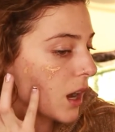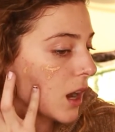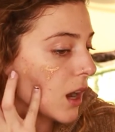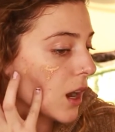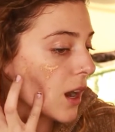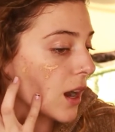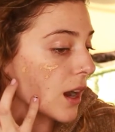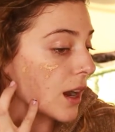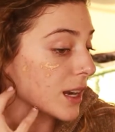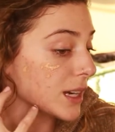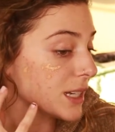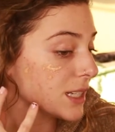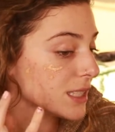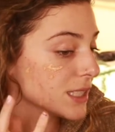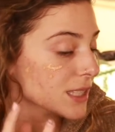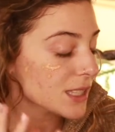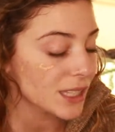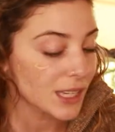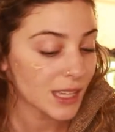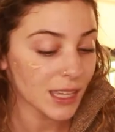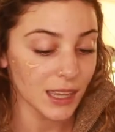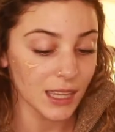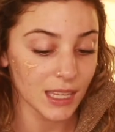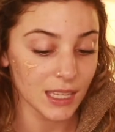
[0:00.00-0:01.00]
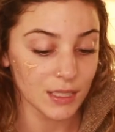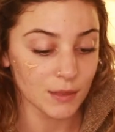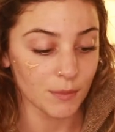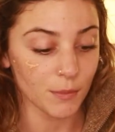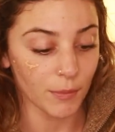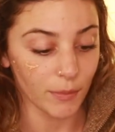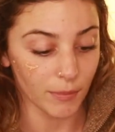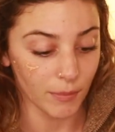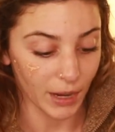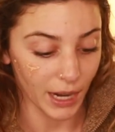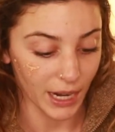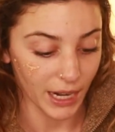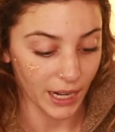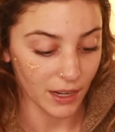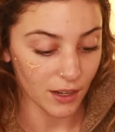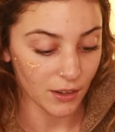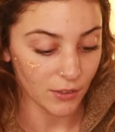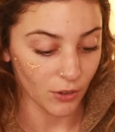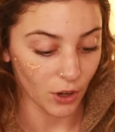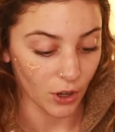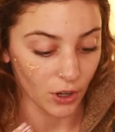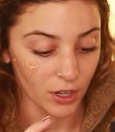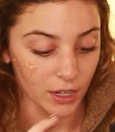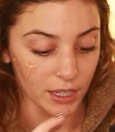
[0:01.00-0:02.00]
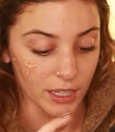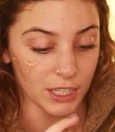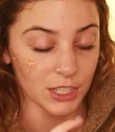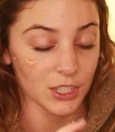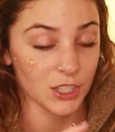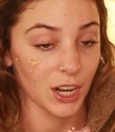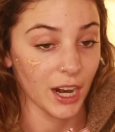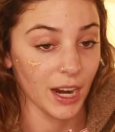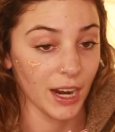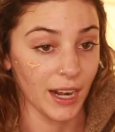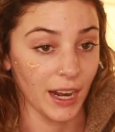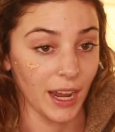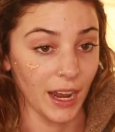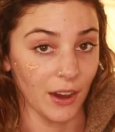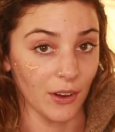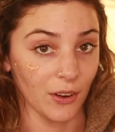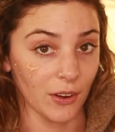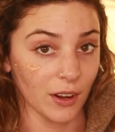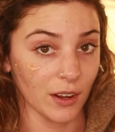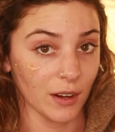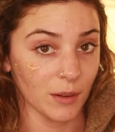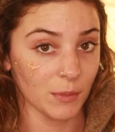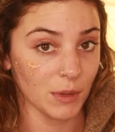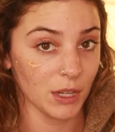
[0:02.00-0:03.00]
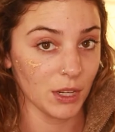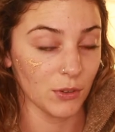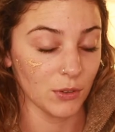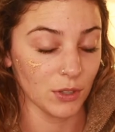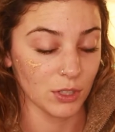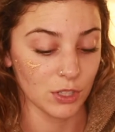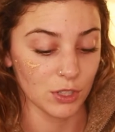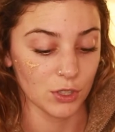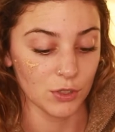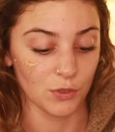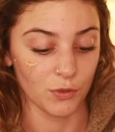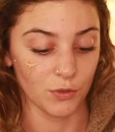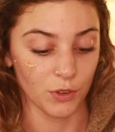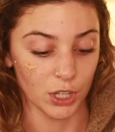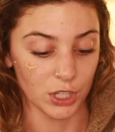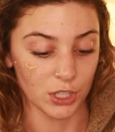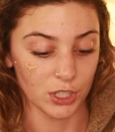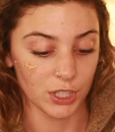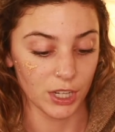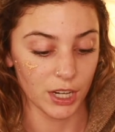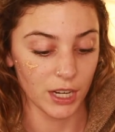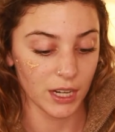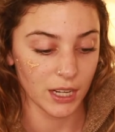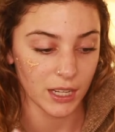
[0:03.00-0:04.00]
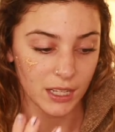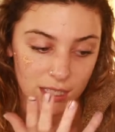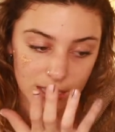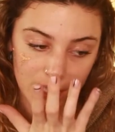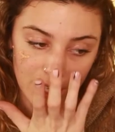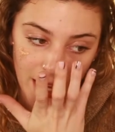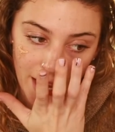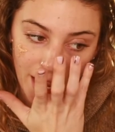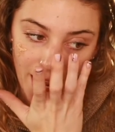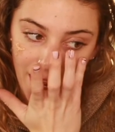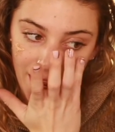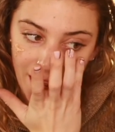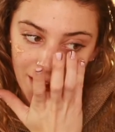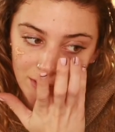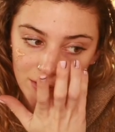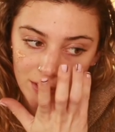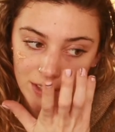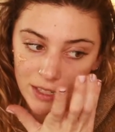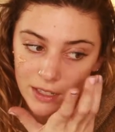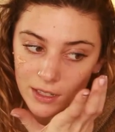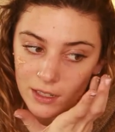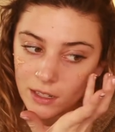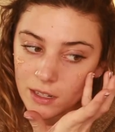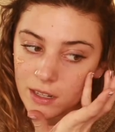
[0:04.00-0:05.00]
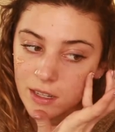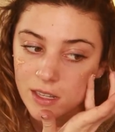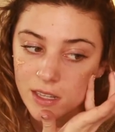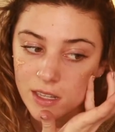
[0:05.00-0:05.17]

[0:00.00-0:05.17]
Honestly, these might have already dried out on me, which is frustrating because I haven't